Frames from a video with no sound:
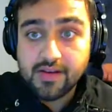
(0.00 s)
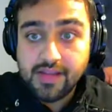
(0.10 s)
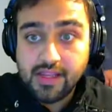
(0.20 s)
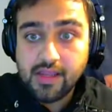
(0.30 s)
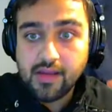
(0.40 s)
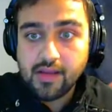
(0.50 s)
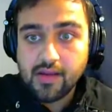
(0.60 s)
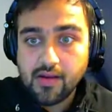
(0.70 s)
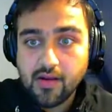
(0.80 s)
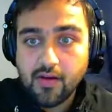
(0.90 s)
D
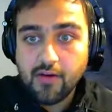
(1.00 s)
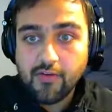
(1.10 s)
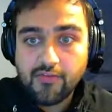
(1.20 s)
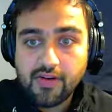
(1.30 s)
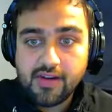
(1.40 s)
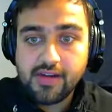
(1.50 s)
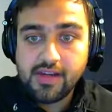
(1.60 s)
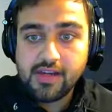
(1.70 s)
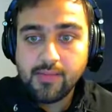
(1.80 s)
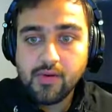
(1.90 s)
of
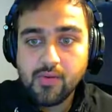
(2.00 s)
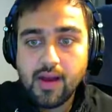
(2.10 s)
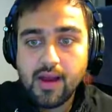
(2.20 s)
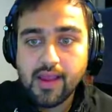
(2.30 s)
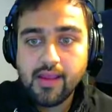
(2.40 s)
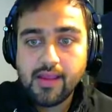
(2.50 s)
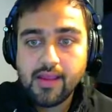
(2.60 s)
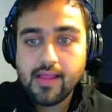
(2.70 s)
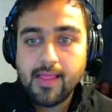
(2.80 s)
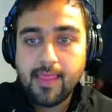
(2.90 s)
dWi,
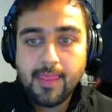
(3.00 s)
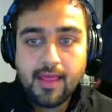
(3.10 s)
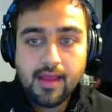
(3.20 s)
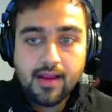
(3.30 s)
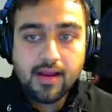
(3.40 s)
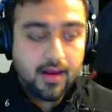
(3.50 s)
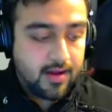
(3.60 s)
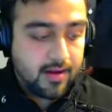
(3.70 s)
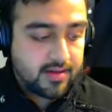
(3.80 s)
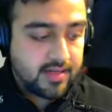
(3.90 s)

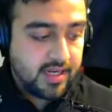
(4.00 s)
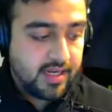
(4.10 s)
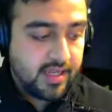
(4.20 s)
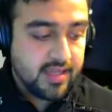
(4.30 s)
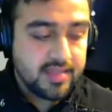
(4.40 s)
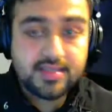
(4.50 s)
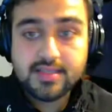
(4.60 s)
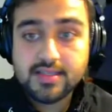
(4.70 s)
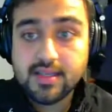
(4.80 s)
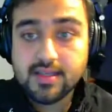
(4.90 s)
TD
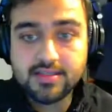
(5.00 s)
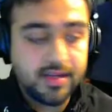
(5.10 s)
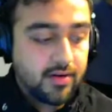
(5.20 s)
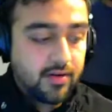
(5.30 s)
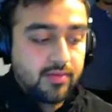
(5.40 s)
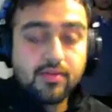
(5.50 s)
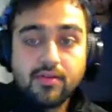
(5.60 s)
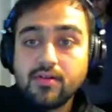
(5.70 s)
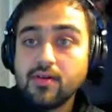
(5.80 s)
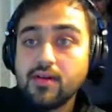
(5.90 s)
is 0
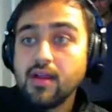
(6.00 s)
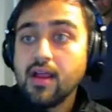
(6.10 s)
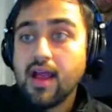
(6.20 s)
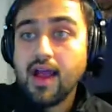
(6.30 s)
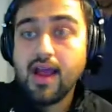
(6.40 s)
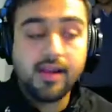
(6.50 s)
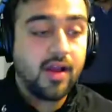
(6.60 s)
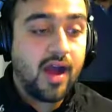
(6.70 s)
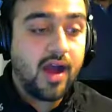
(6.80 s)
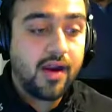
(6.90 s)

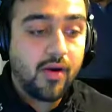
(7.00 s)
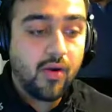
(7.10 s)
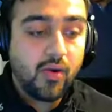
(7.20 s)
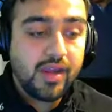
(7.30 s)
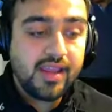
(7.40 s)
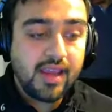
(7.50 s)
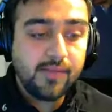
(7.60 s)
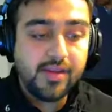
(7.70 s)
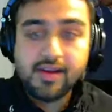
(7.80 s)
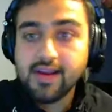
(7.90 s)
and our OD can
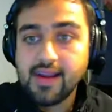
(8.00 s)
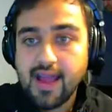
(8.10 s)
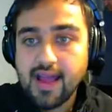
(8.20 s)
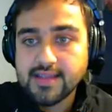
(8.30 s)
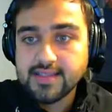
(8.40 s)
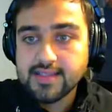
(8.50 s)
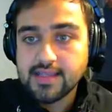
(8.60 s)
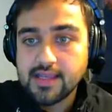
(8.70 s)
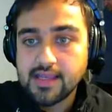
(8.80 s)
be written as